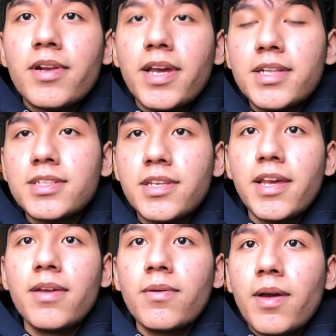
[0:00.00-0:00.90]
and
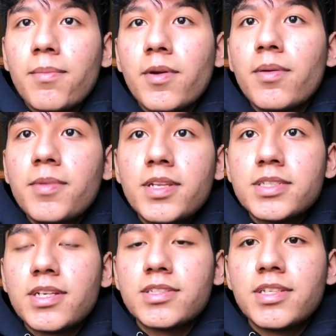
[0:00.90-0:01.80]
today I'm going to be
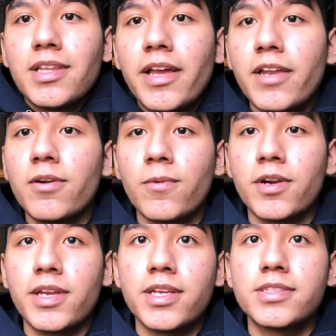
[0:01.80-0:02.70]
discussing the inner
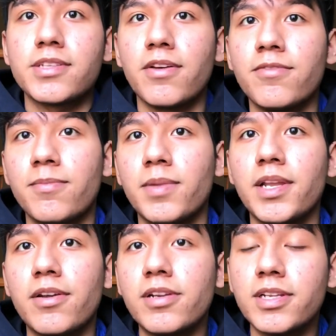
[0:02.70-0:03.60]
workings of
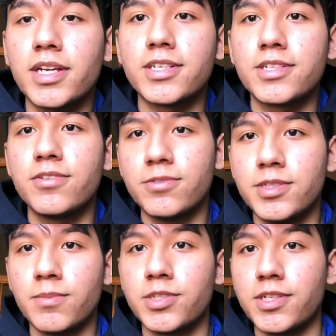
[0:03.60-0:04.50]
malaria detection
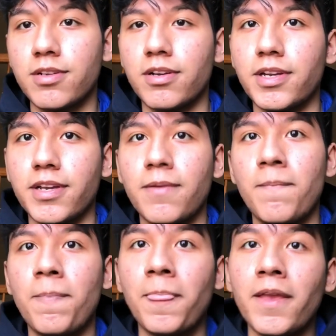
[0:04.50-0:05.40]
using machine learning.
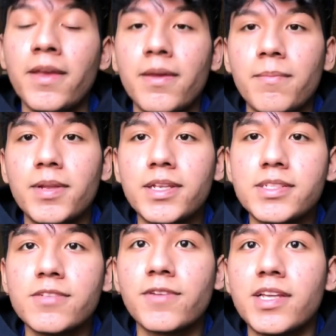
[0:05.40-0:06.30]

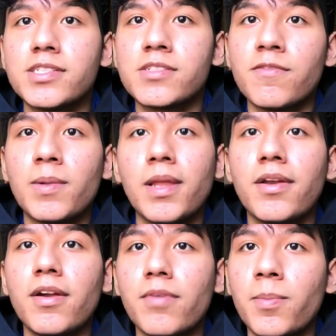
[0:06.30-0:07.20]
Millions of cases of
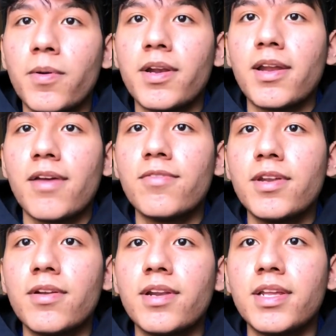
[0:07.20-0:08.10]
malaria are reported
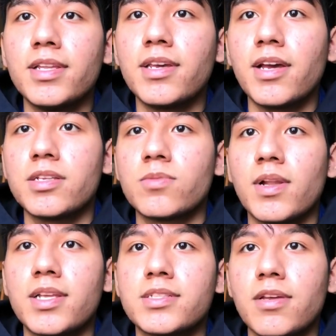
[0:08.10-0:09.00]
every year in India as
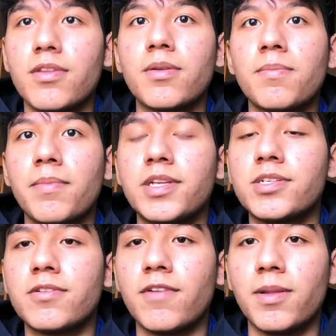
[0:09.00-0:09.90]
well as other
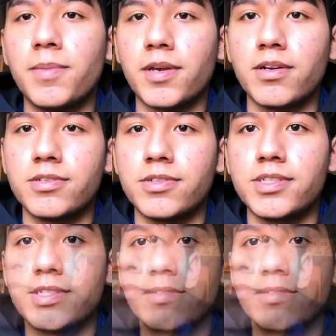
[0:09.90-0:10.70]
major developing countries.